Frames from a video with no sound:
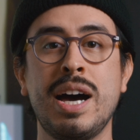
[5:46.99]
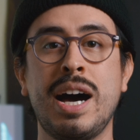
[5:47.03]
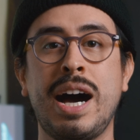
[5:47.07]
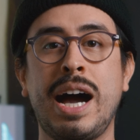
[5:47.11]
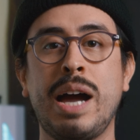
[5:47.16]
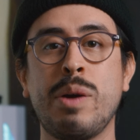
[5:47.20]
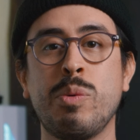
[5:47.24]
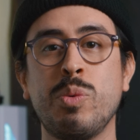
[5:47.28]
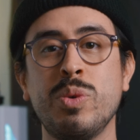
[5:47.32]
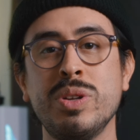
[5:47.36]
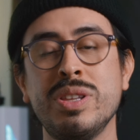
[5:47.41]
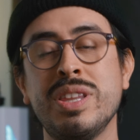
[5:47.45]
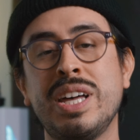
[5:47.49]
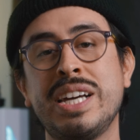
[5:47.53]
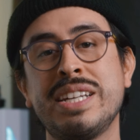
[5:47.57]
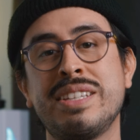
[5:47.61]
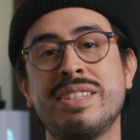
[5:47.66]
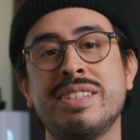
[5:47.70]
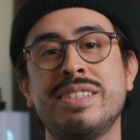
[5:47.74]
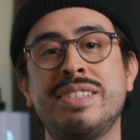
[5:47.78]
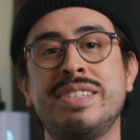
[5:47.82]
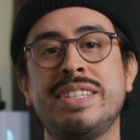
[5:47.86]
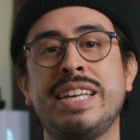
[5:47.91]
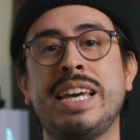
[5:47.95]
I would like
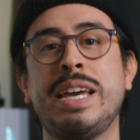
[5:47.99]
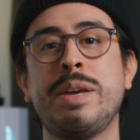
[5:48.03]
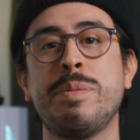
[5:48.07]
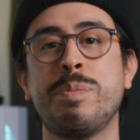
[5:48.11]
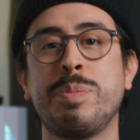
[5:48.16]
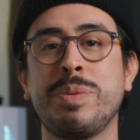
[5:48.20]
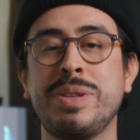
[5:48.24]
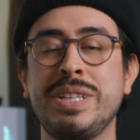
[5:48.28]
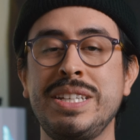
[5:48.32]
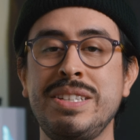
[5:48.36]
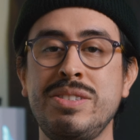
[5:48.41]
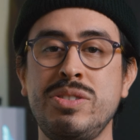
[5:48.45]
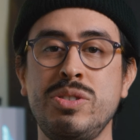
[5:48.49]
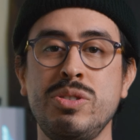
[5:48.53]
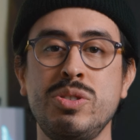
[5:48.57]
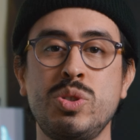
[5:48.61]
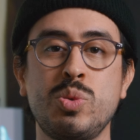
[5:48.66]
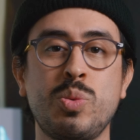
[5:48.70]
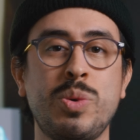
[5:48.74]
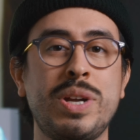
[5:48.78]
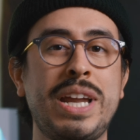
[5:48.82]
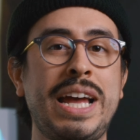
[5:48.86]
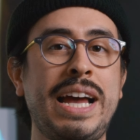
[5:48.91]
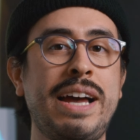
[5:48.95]
to say, please use
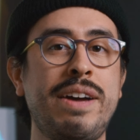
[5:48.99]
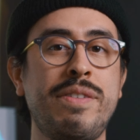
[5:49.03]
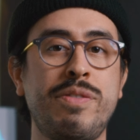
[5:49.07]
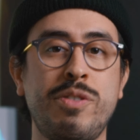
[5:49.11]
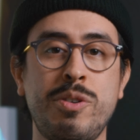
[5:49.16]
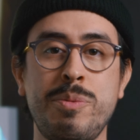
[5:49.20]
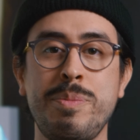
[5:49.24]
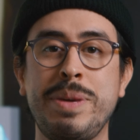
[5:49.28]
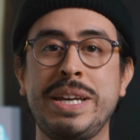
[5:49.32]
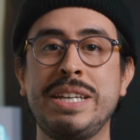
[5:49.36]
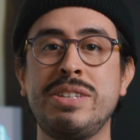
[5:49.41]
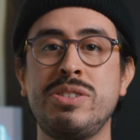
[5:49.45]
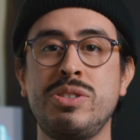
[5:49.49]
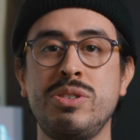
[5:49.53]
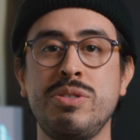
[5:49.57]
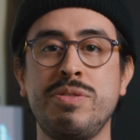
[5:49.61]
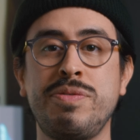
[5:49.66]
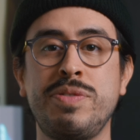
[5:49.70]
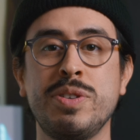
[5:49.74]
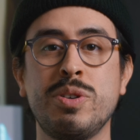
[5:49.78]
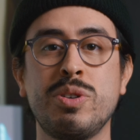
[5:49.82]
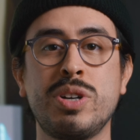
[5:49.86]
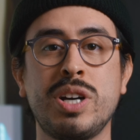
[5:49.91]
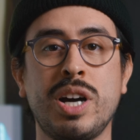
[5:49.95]
whatever makes you
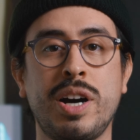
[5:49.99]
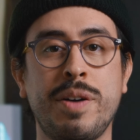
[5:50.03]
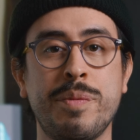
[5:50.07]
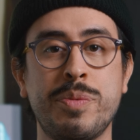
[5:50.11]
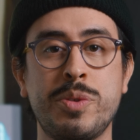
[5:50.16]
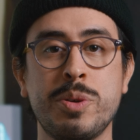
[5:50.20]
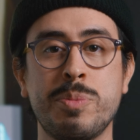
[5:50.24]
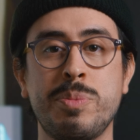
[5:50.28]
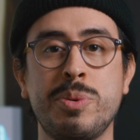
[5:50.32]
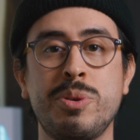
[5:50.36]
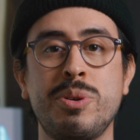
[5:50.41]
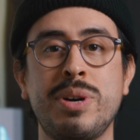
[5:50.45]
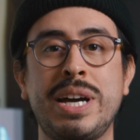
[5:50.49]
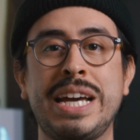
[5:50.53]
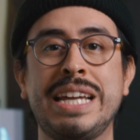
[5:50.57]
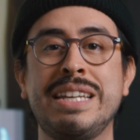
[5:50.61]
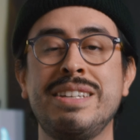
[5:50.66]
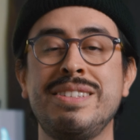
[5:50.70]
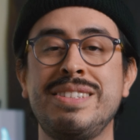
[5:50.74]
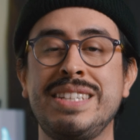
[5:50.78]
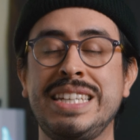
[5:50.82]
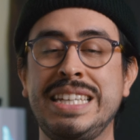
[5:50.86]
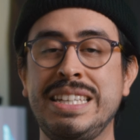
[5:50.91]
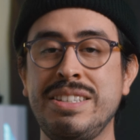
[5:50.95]
feel comfortable and
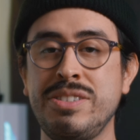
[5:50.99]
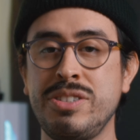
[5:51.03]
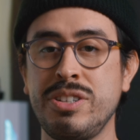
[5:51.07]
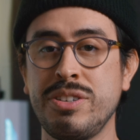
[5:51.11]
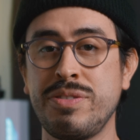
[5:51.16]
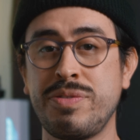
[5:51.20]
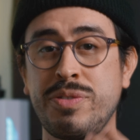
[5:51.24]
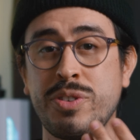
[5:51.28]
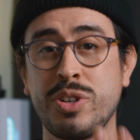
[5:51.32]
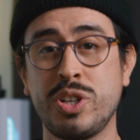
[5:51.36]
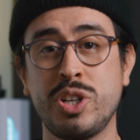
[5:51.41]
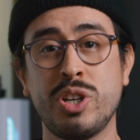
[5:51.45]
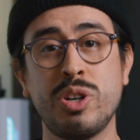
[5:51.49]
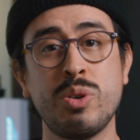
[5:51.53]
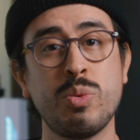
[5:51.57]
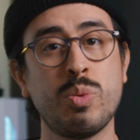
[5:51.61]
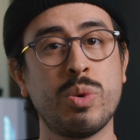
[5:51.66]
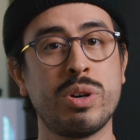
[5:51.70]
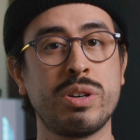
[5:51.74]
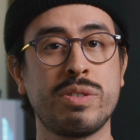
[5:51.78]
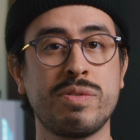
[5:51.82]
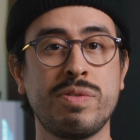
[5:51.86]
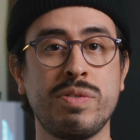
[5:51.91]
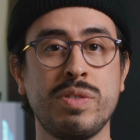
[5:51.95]
is easier for your
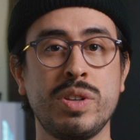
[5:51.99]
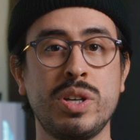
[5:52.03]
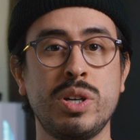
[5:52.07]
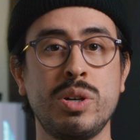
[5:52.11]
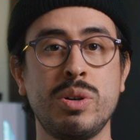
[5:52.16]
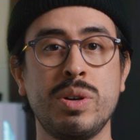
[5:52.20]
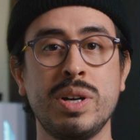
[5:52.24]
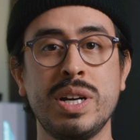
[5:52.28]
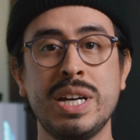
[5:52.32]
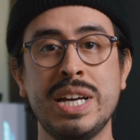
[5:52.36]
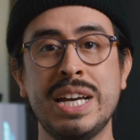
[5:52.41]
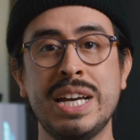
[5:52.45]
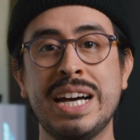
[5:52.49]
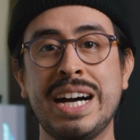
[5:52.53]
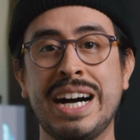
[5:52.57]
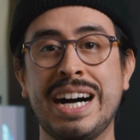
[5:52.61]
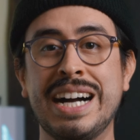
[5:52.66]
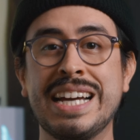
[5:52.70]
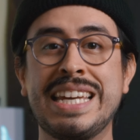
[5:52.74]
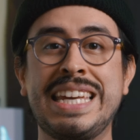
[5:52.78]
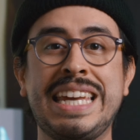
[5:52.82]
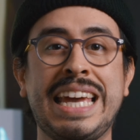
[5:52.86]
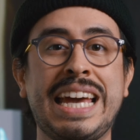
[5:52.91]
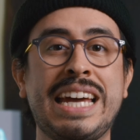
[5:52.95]
workflow.
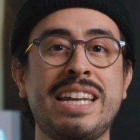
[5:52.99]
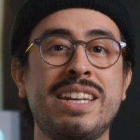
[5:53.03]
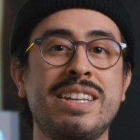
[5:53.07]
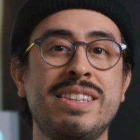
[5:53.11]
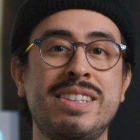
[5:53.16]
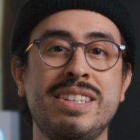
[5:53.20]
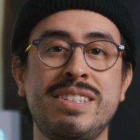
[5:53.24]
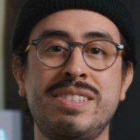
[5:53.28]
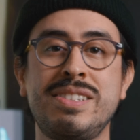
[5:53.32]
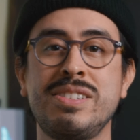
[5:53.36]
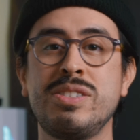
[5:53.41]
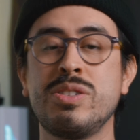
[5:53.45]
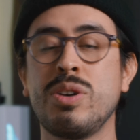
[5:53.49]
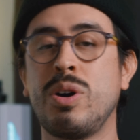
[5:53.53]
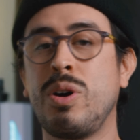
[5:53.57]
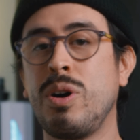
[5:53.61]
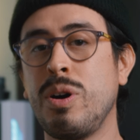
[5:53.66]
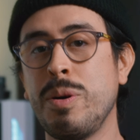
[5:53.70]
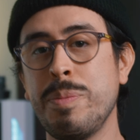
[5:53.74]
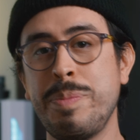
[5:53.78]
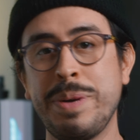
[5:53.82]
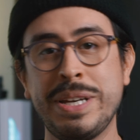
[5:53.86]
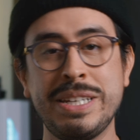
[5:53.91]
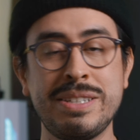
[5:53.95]
Again, this is
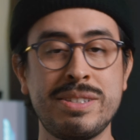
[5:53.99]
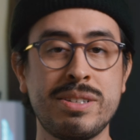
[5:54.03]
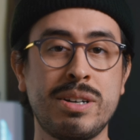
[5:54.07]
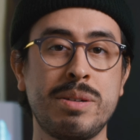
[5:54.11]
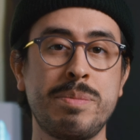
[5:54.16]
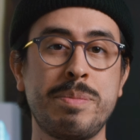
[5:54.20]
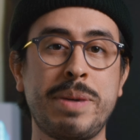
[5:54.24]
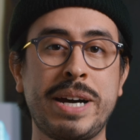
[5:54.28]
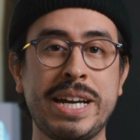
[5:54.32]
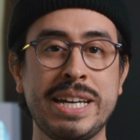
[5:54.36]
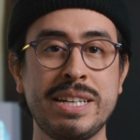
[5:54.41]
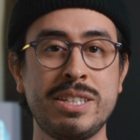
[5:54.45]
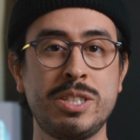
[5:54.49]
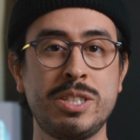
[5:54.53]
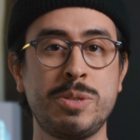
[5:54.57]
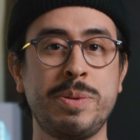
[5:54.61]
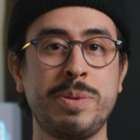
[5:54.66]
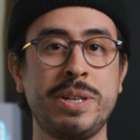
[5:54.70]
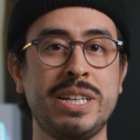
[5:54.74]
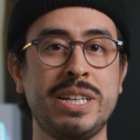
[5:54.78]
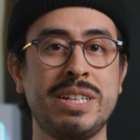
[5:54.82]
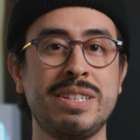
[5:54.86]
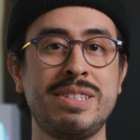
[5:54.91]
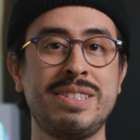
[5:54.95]
all based on my
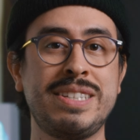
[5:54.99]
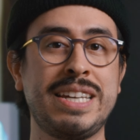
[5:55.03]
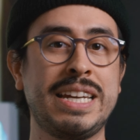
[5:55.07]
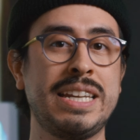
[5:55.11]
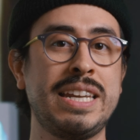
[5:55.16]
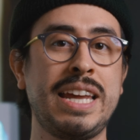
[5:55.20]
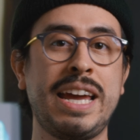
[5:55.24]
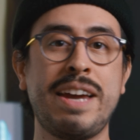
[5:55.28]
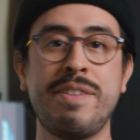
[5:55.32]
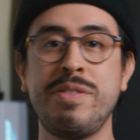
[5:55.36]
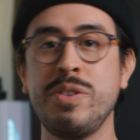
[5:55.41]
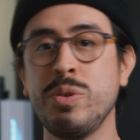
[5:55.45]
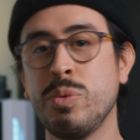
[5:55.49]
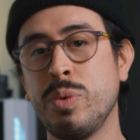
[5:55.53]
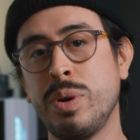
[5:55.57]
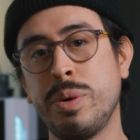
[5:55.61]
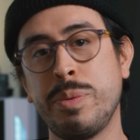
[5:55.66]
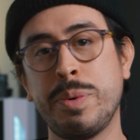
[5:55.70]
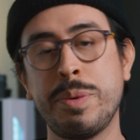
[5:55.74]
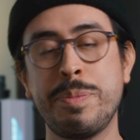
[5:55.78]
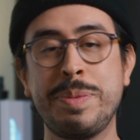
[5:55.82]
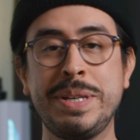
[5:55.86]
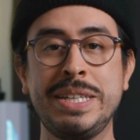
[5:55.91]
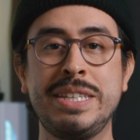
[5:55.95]
experience and everyone
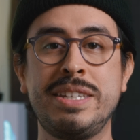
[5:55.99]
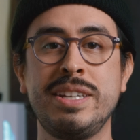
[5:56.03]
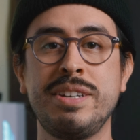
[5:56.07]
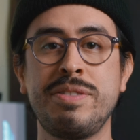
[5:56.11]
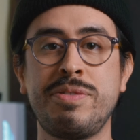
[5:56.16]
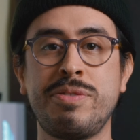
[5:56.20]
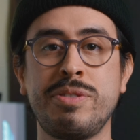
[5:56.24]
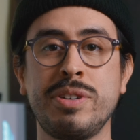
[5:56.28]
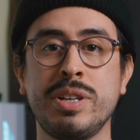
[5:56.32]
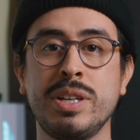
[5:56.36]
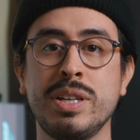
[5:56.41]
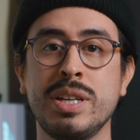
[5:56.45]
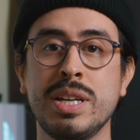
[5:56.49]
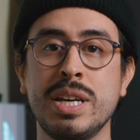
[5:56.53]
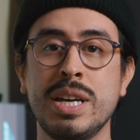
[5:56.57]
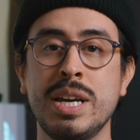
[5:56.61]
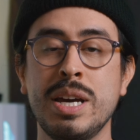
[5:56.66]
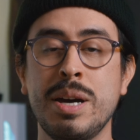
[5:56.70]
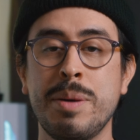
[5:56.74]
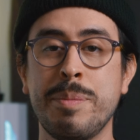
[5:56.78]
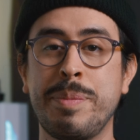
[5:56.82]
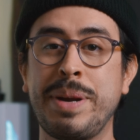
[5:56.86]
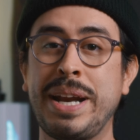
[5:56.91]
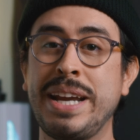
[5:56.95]
will be different,
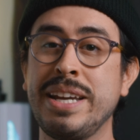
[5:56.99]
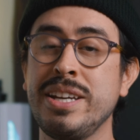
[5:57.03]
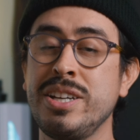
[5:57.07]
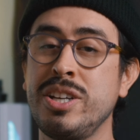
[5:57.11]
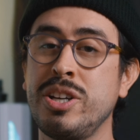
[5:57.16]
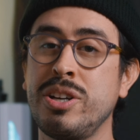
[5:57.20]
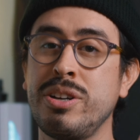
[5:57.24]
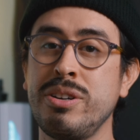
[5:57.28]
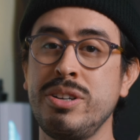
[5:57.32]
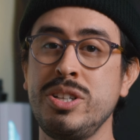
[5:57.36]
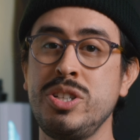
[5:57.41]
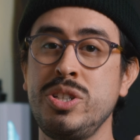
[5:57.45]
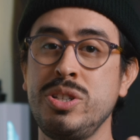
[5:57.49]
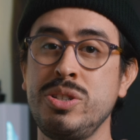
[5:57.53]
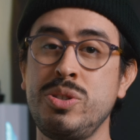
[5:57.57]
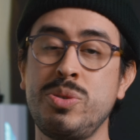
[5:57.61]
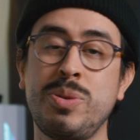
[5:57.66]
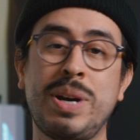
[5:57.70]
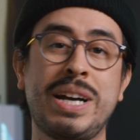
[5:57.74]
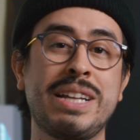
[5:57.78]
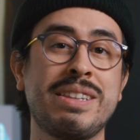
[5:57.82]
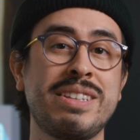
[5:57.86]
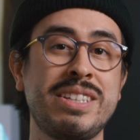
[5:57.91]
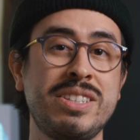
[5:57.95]
but I encourage you to
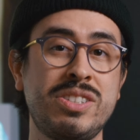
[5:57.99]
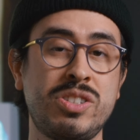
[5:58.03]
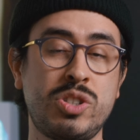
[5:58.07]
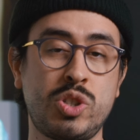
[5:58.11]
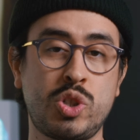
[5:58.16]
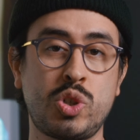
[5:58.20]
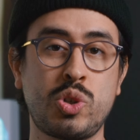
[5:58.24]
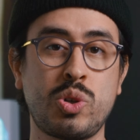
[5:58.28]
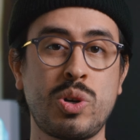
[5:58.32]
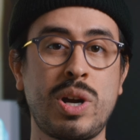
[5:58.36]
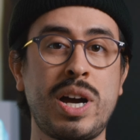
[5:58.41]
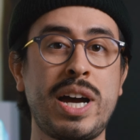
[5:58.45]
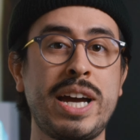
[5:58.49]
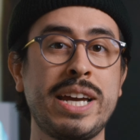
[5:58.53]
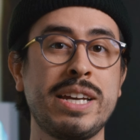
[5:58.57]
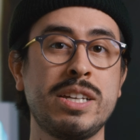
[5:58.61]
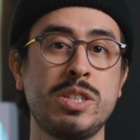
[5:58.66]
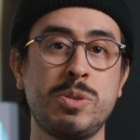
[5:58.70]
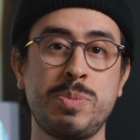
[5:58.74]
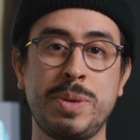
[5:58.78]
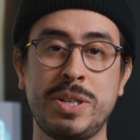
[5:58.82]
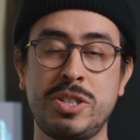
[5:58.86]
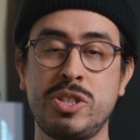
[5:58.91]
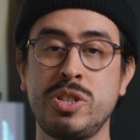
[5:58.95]
at least try,
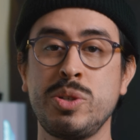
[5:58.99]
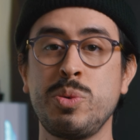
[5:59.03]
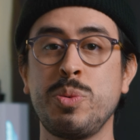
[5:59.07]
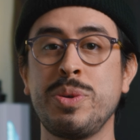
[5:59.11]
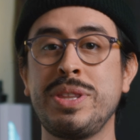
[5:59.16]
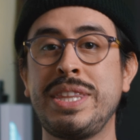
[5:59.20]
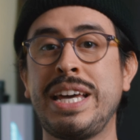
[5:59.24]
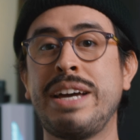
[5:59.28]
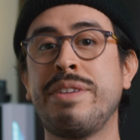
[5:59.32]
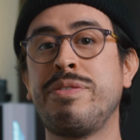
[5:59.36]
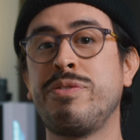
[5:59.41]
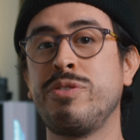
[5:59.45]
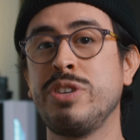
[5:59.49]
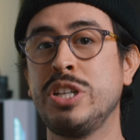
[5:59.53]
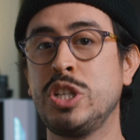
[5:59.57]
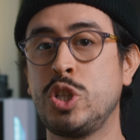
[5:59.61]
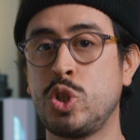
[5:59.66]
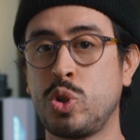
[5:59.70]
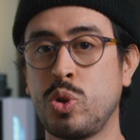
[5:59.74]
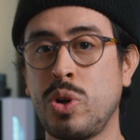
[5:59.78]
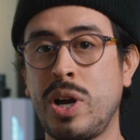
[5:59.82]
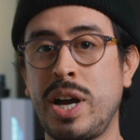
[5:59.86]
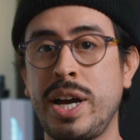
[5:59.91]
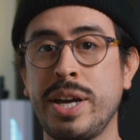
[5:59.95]
especially with that free
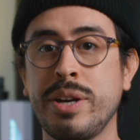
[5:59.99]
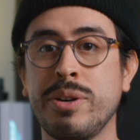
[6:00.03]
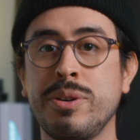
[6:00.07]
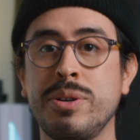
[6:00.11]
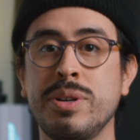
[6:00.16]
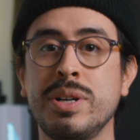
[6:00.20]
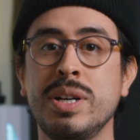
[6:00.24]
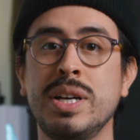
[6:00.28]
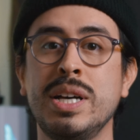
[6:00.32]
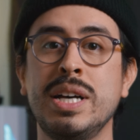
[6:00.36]
trial.